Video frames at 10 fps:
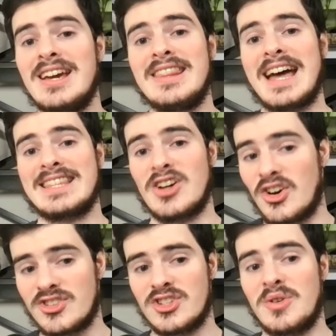That's
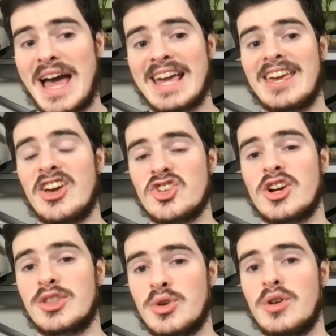also at
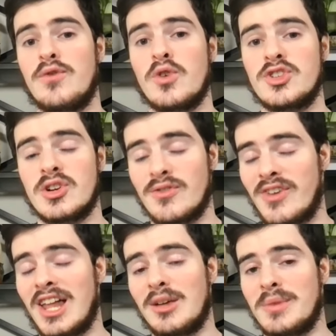KyleShucker34, so you can
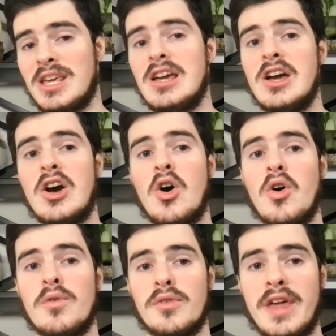follow me
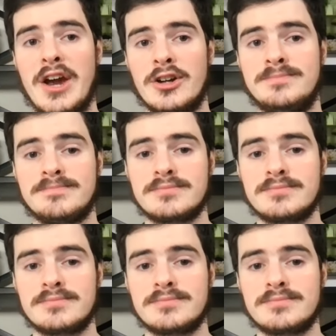over there.